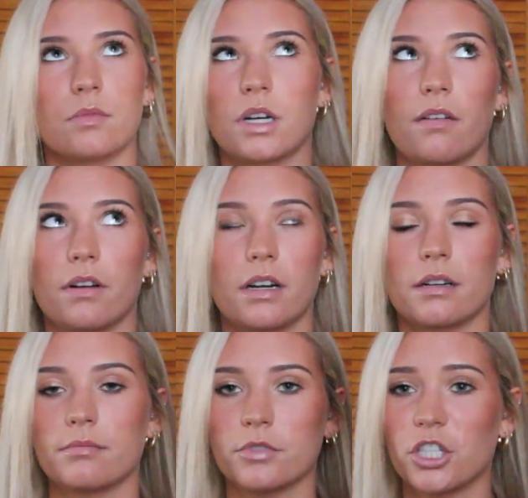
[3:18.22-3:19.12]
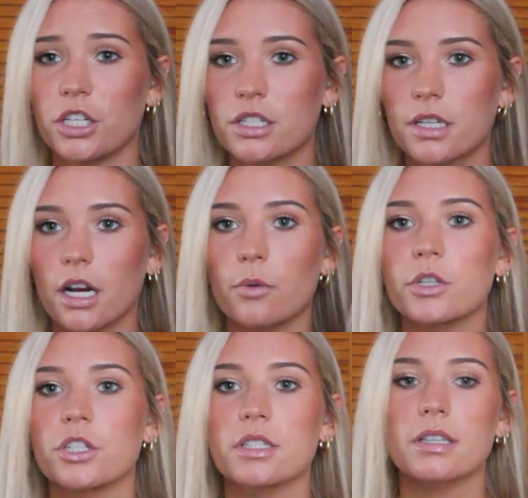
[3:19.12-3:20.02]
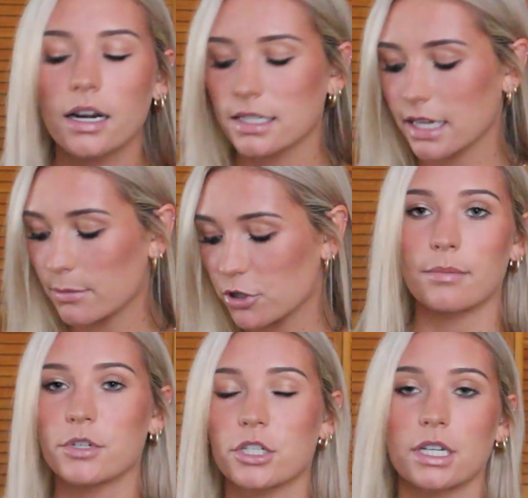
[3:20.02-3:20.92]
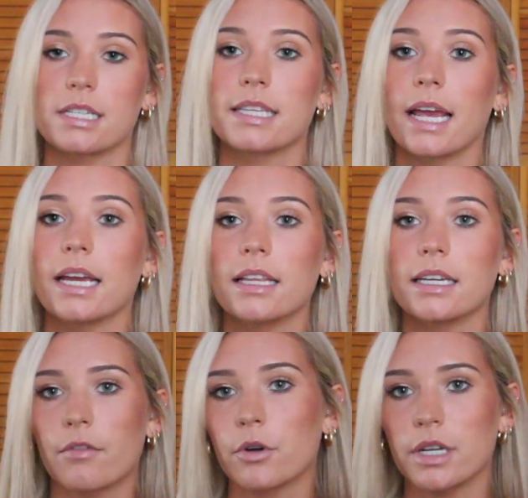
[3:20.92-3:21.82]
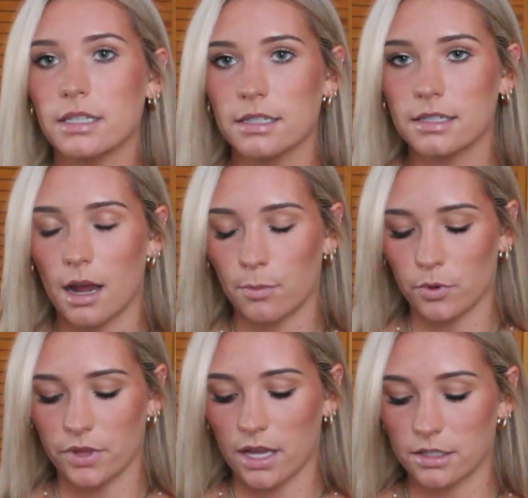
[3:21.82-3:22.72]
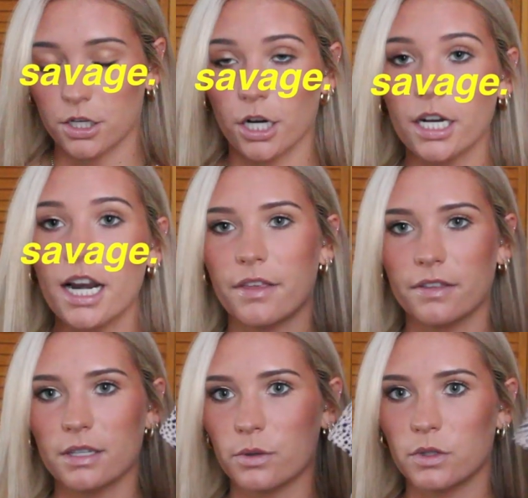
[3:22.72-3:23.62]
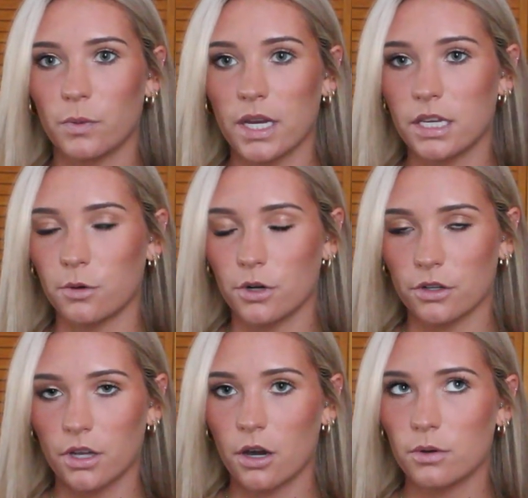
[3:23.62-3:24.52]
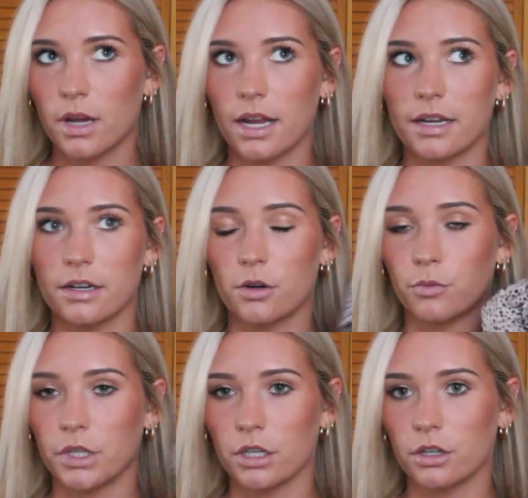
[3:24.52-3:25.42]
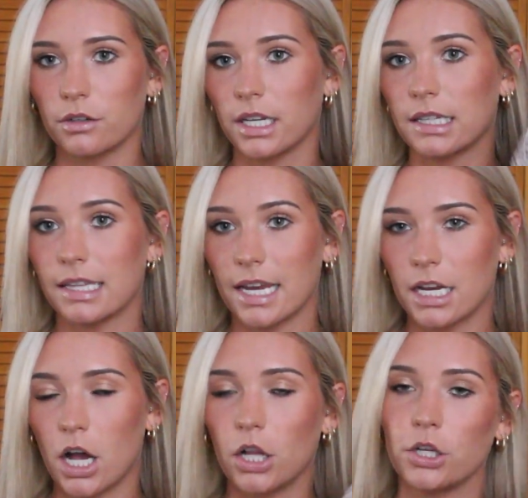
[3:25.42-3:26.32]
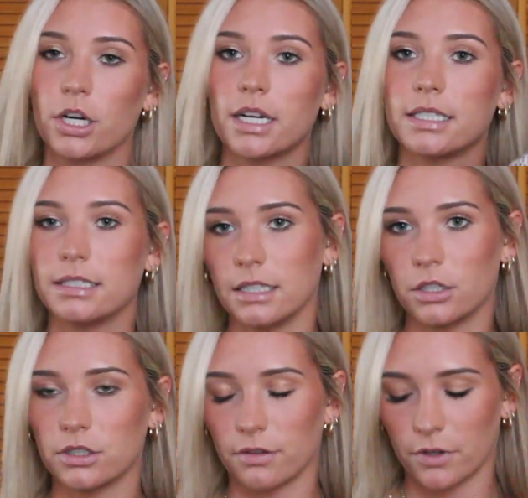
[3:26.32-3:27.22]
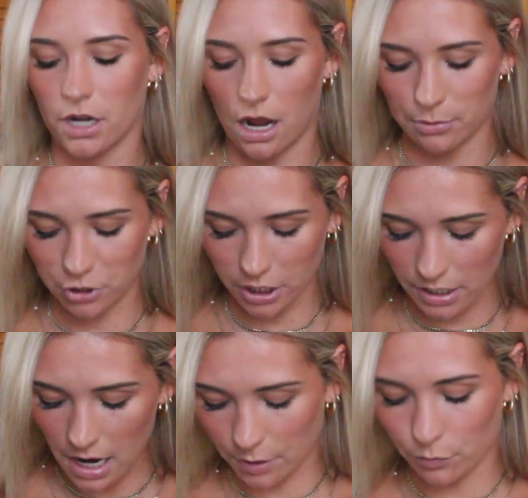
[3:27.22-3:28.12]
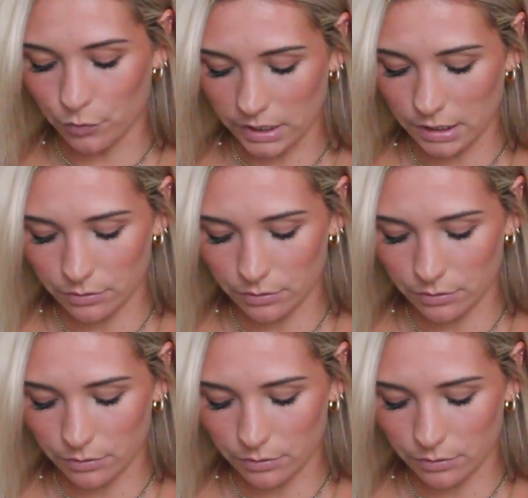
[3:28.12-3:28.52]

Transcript: whatever cheetah skirt, which is honestly, I'm just, I'm just gonna say it. Like everyone needs to stop with that skirt. I think this one's way cuter though and really good like light color, a little different option. But I really,